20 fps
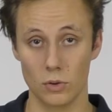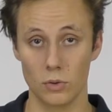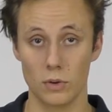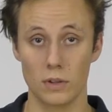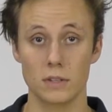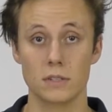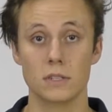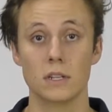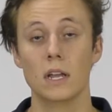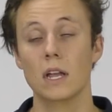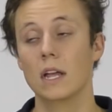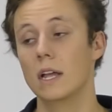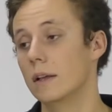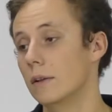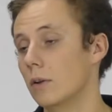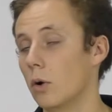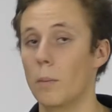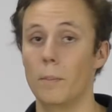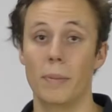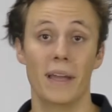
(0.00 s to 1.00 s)
noise,
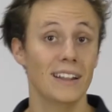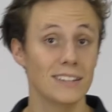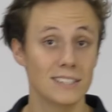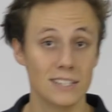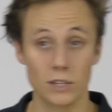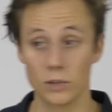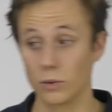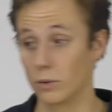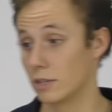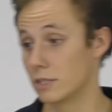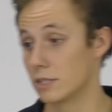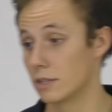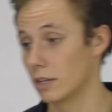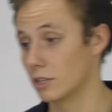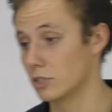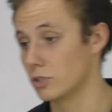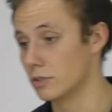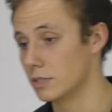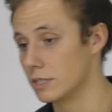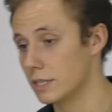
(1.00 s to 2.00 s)
or bouncing noise, I
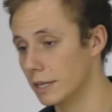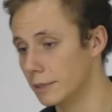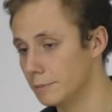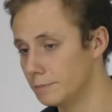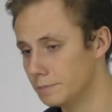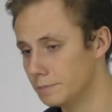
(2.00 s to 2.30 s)
should say.